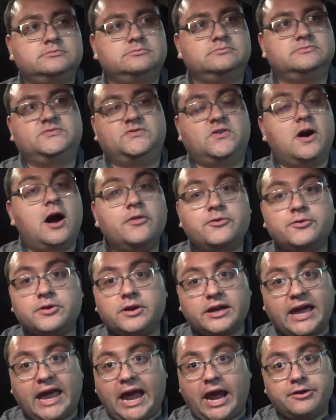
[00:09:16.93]
father
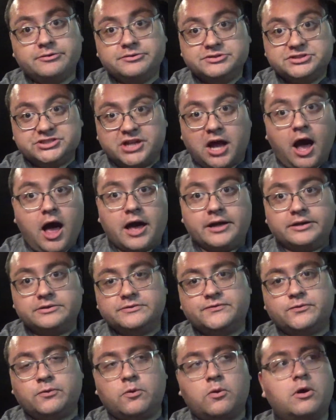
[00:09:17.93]
cares not
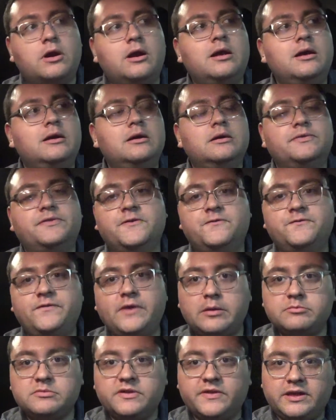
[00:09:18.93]
for the
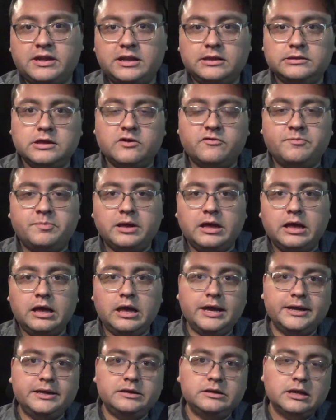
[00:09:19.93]
family that he left
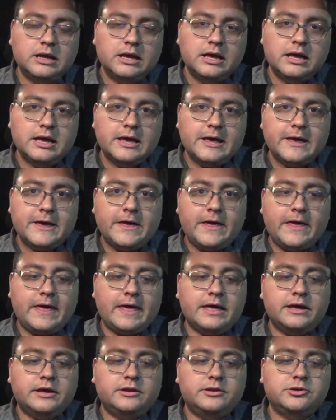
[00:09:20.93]
behind.
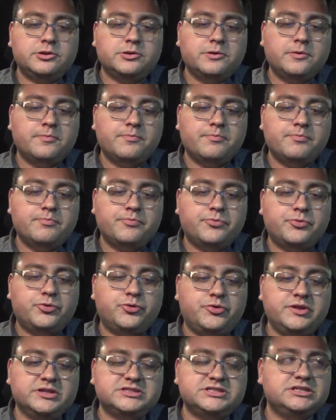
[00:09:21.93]
And
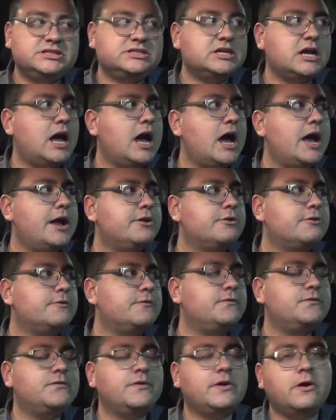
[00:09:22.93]
this entire
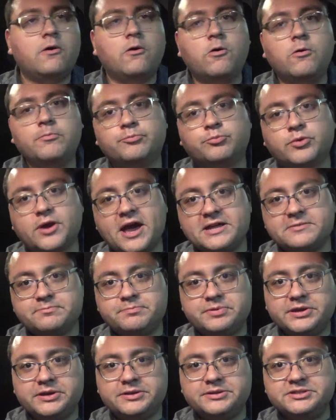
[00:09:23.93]
film, Brad
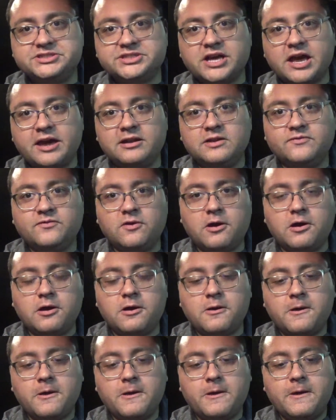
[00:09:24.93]
Pitt is kind of
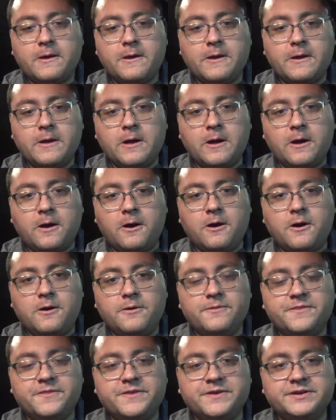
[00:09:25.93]

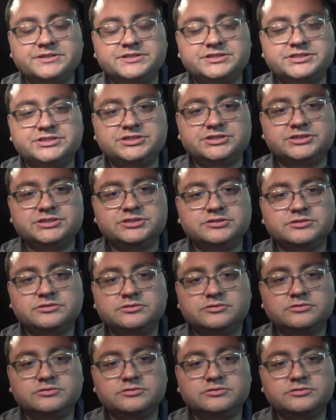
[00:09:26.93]
on this